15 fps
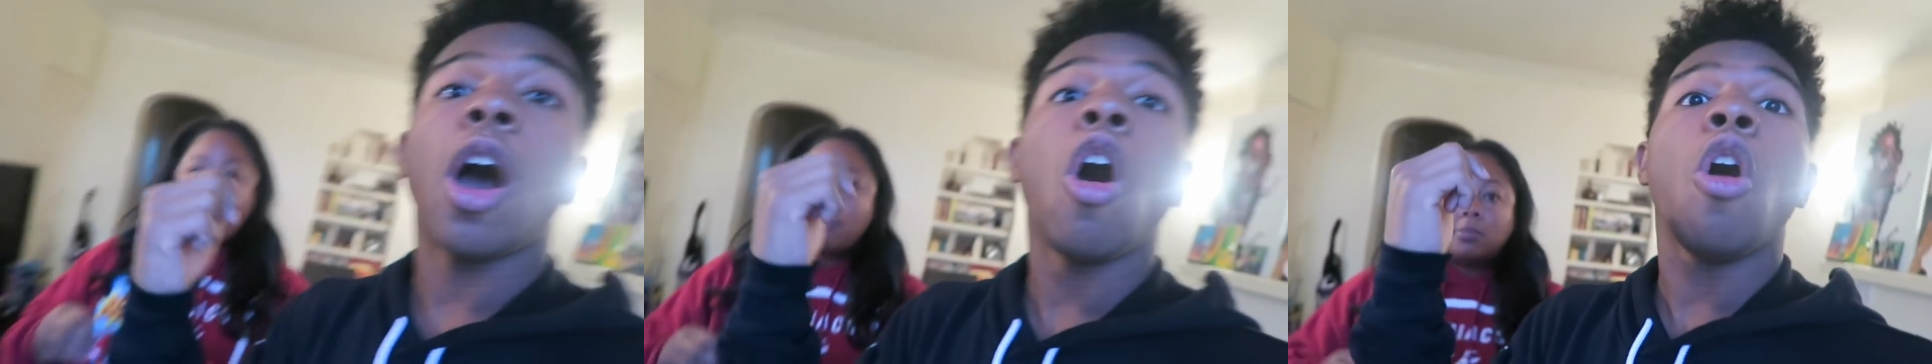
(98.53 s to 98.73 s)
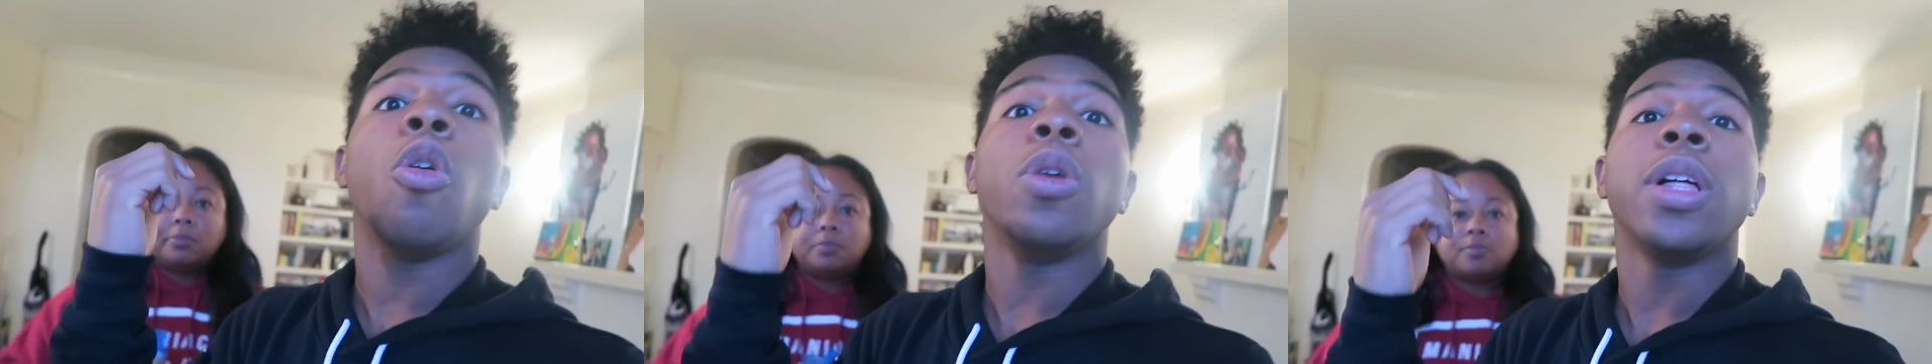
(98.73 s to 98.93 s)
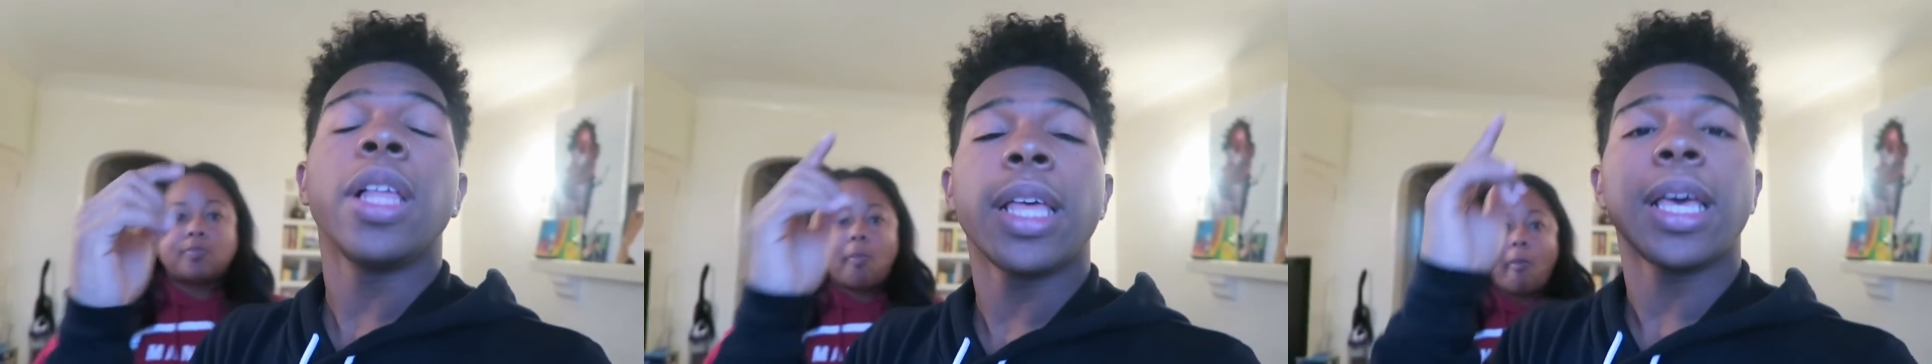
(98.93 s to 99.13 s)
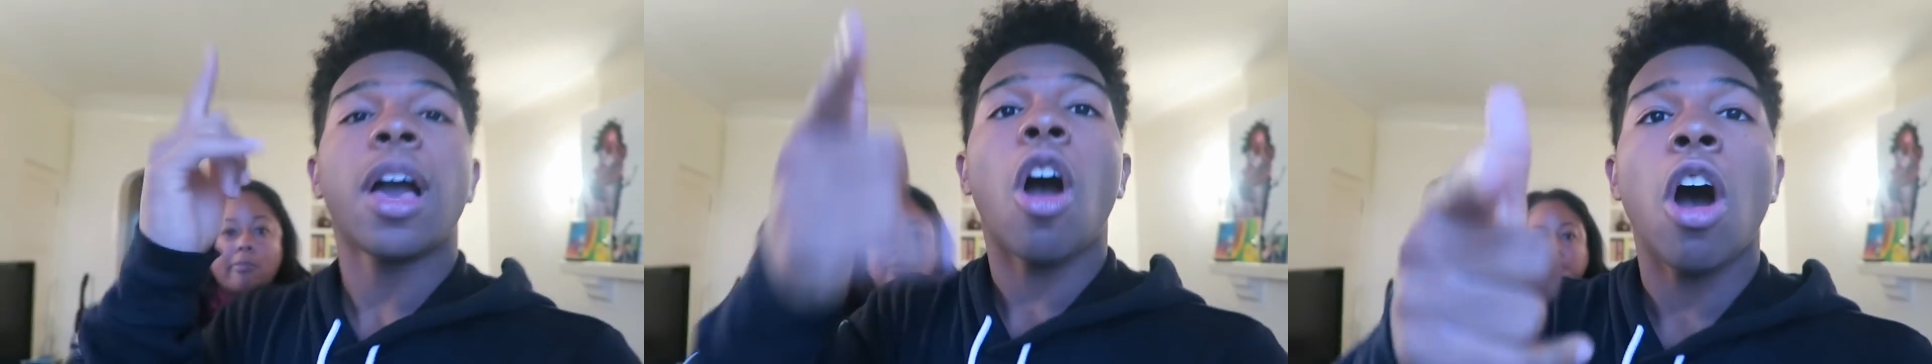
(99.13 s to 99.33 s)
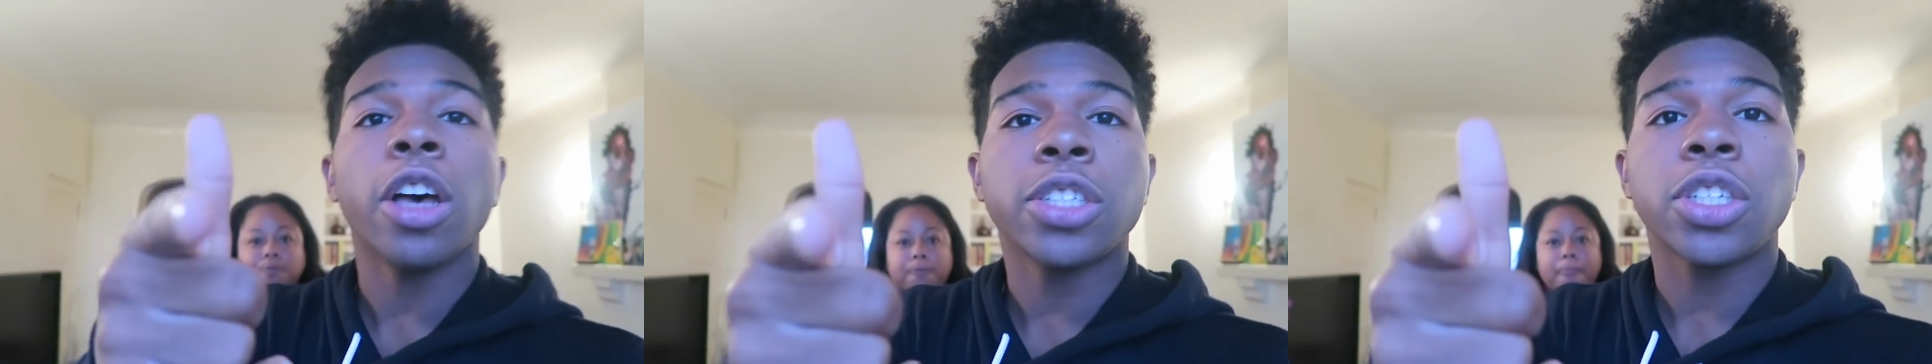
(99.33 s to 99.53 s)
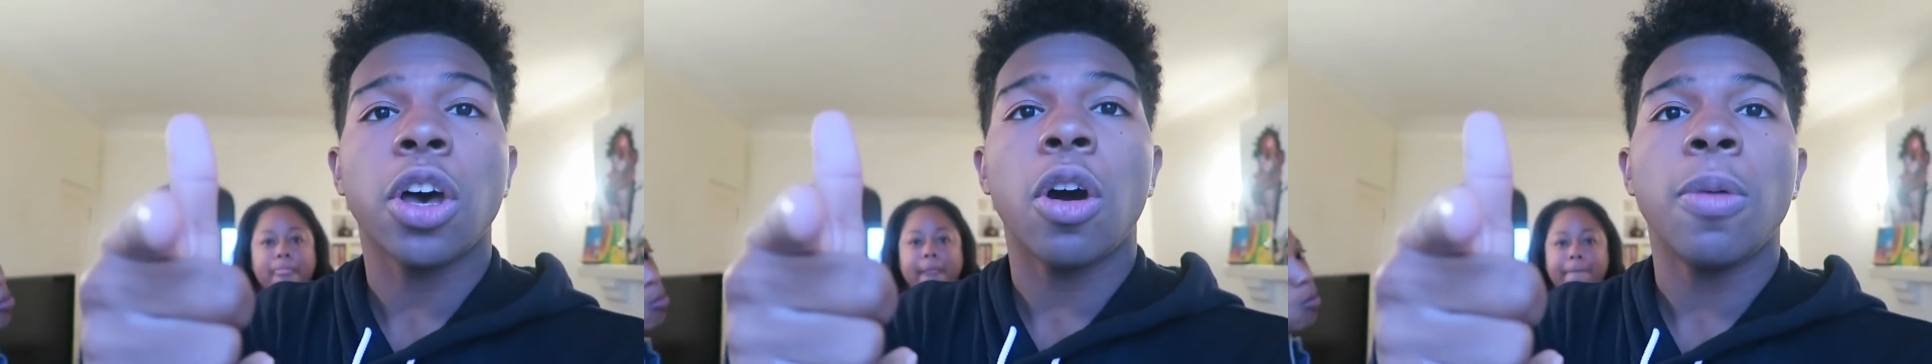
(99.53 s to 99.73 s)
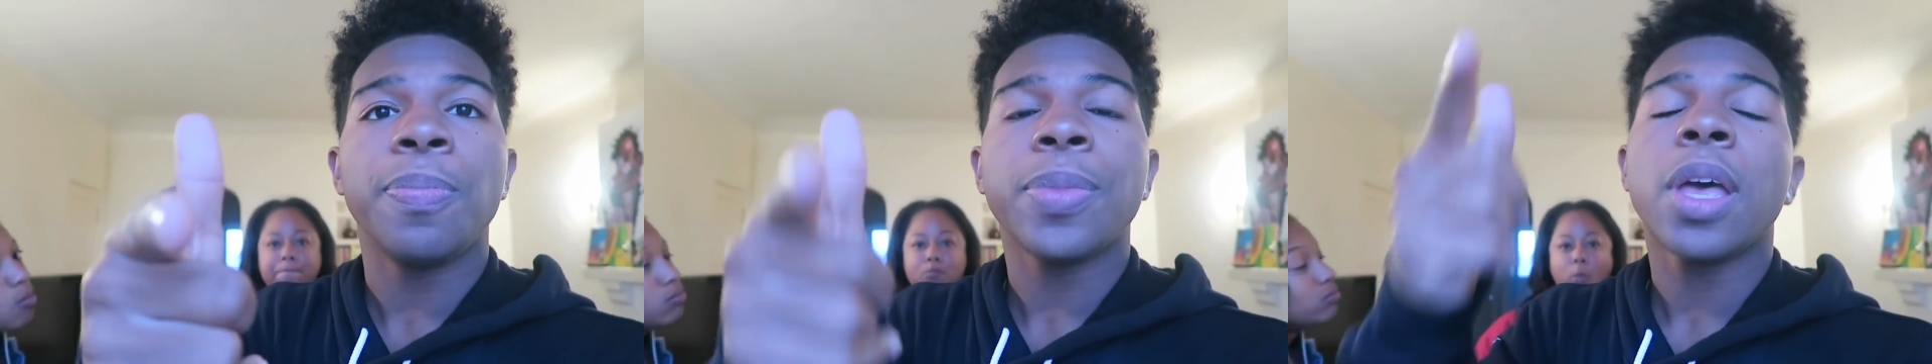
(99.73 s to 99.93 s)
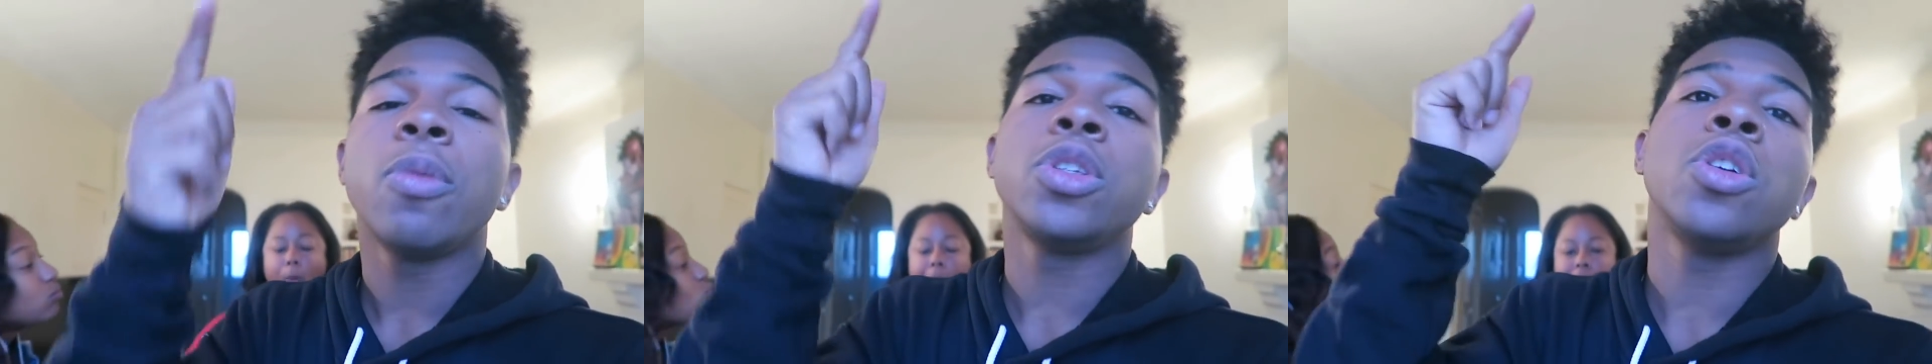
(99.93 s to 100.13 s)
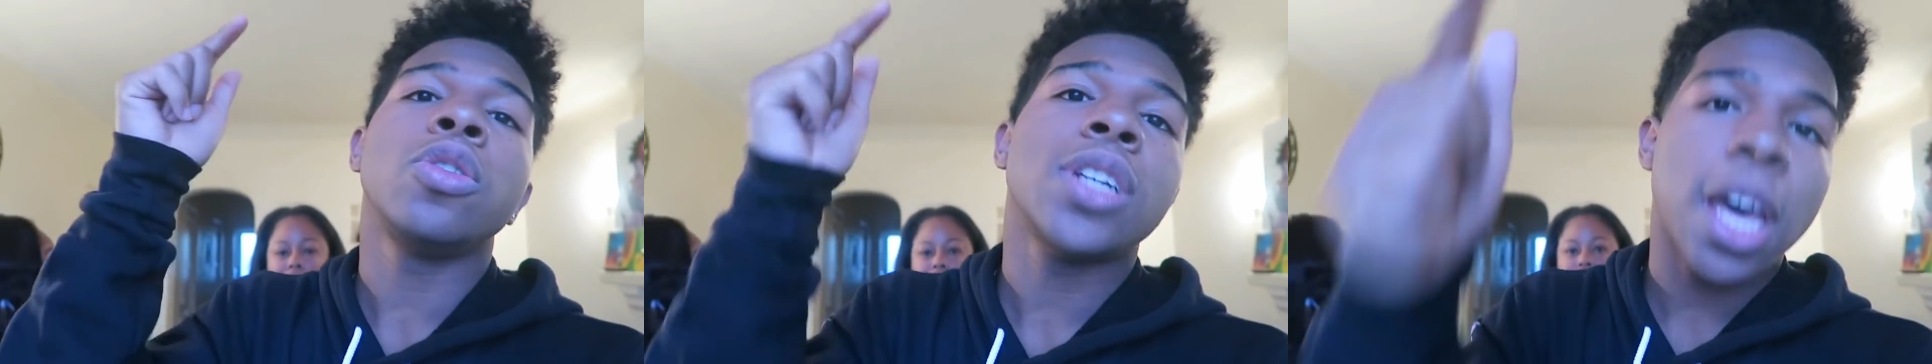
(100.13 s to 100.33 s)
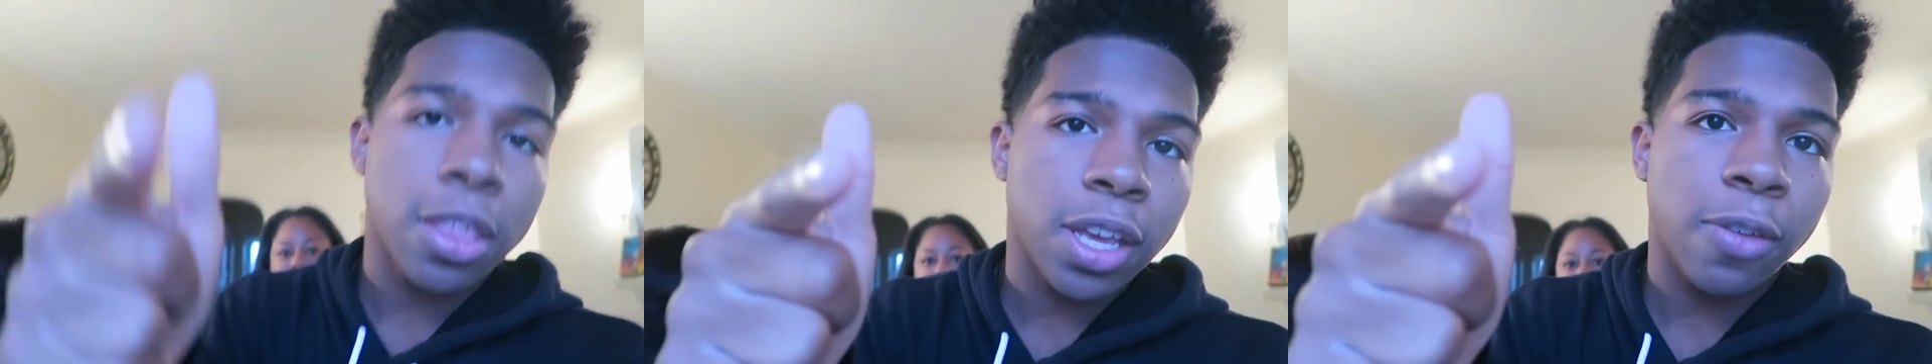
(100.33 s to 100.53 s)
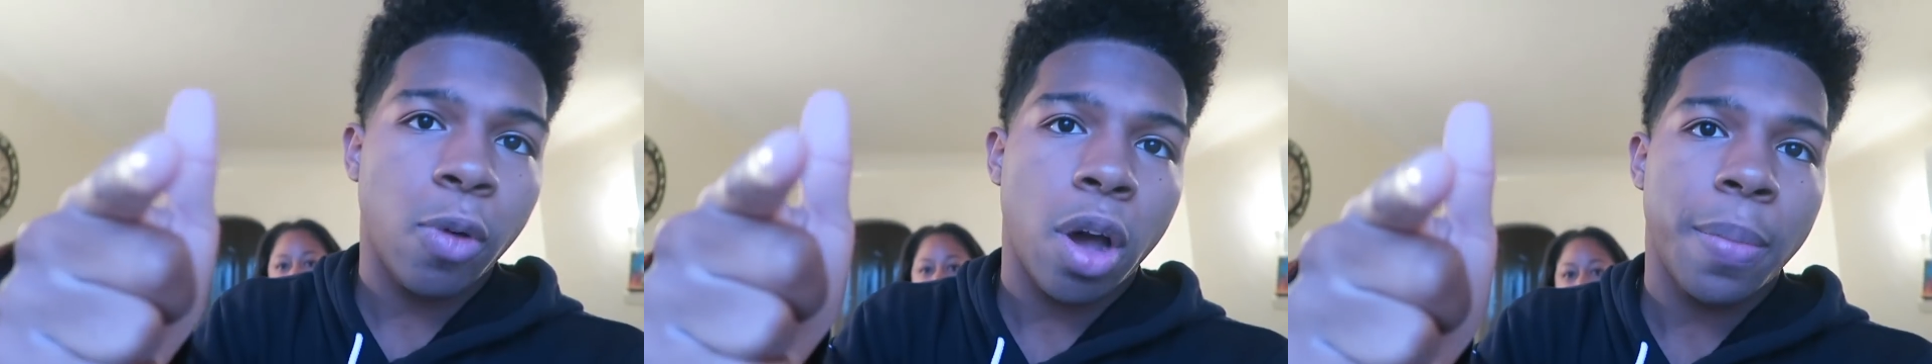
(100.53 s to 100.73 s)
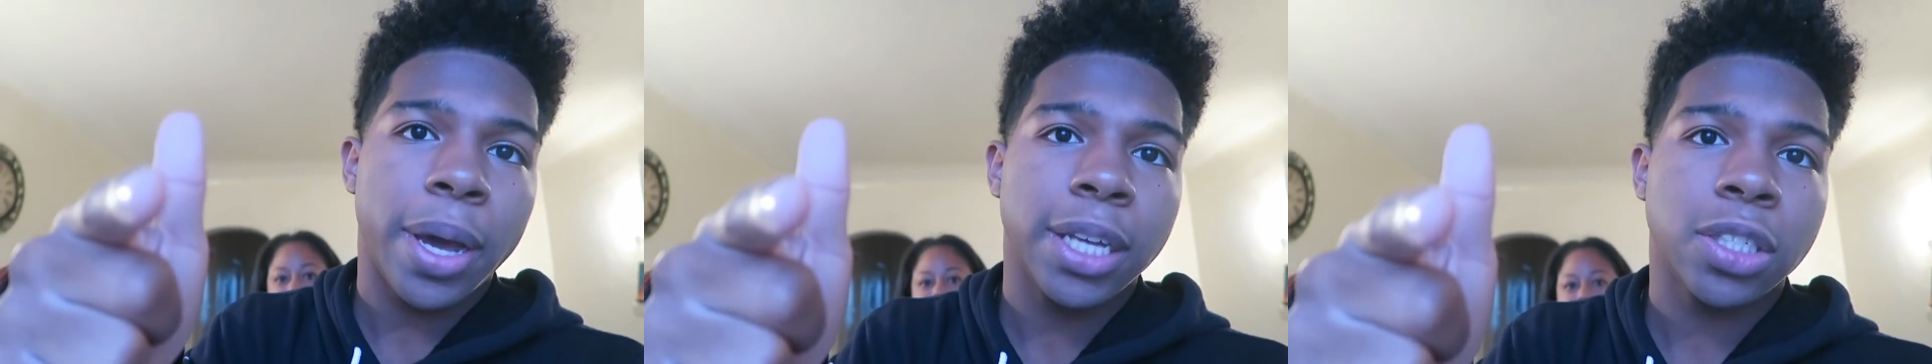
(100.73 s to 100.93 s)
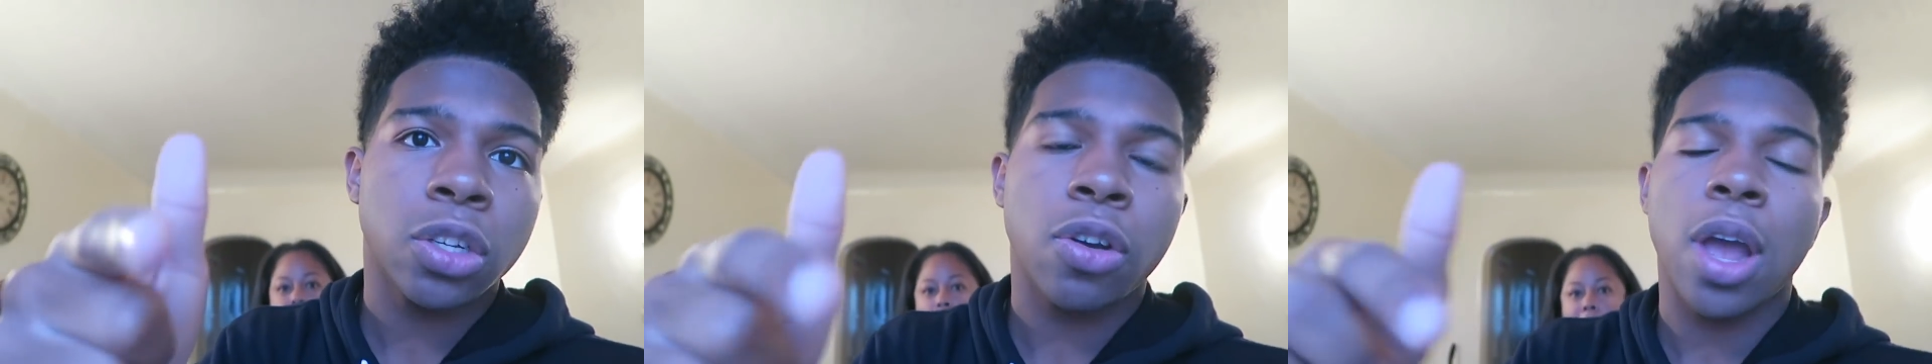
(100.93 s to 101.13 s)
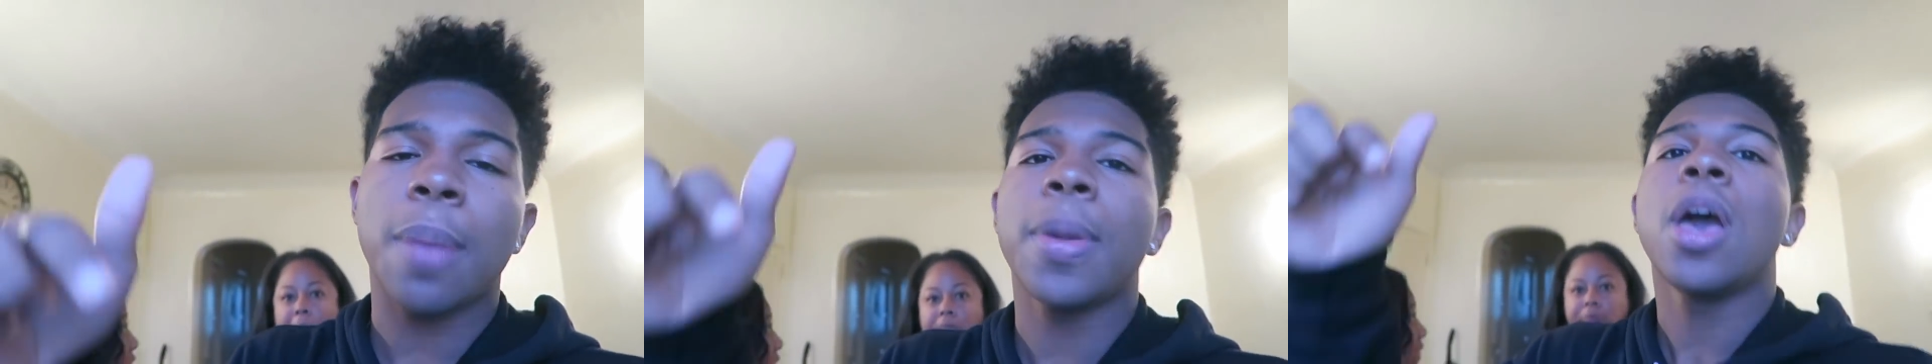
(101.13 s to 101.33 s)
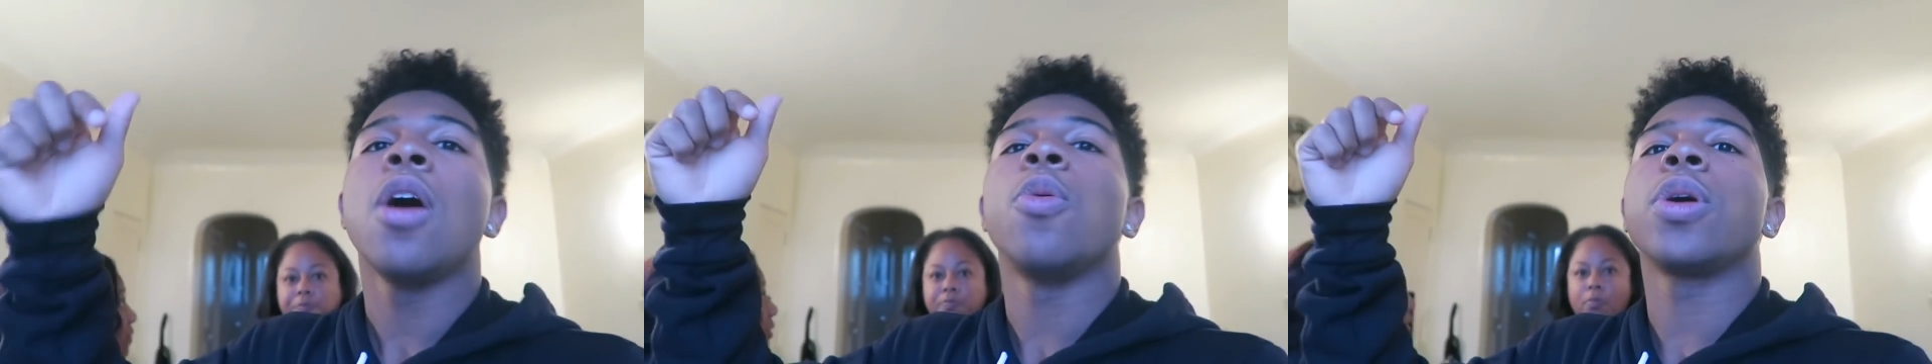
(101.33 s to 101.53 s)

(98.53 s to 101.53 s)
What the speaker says: Oh. Also, we're doing another giveaway on my Instagram.